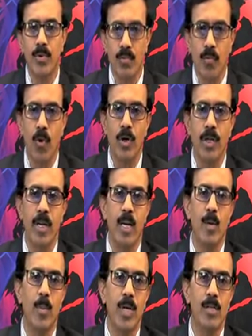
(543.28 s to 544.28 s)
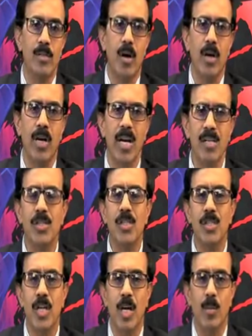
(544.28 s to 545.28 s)
14 elements are less
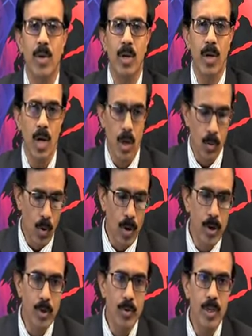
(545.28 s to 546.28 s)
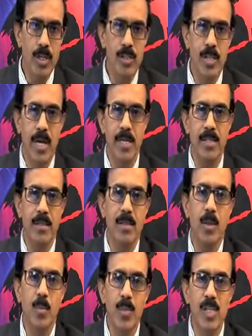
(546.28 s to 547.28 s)
stable owing to the size
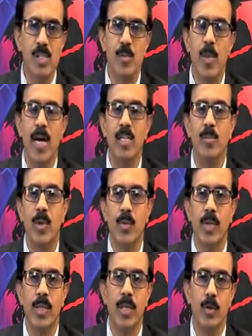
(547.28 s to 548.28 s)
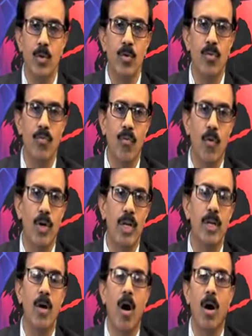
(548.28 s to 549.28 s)
mismatch between the group
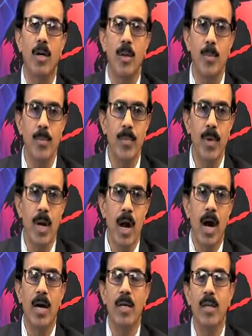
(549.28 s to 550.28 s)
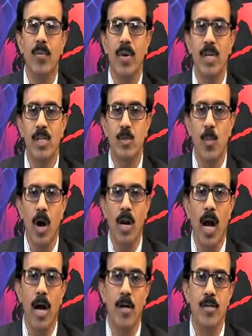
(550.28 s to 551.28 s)
14 atom and the very small
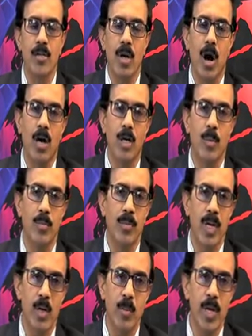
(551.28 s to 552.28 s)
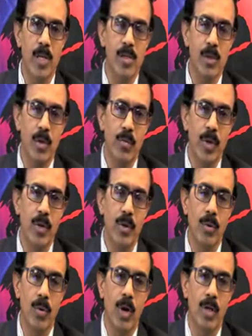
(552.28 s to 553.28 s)
hydrogen atom. That means, when
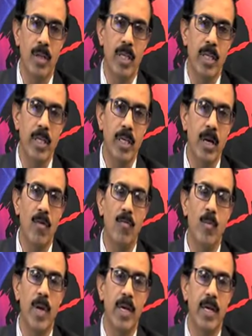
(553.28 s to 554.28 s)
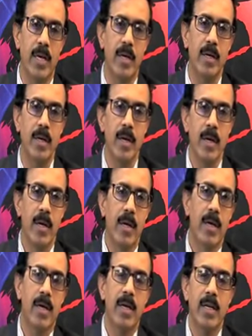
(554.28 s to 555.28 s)
you are thinking of making
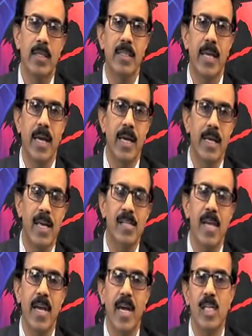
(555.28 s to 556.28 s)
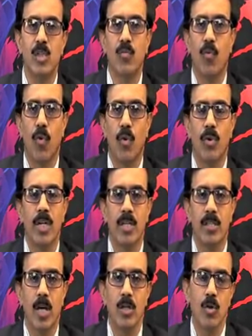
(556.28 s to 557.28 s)
say SiH4, that
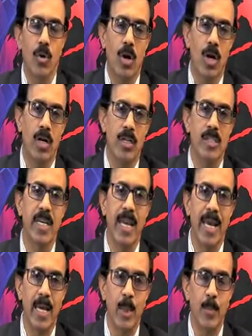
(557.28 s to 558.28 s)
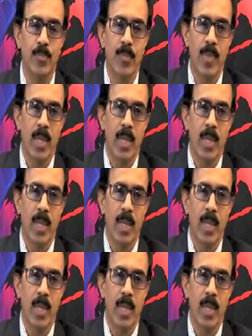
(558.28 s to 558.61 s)
is also called silane,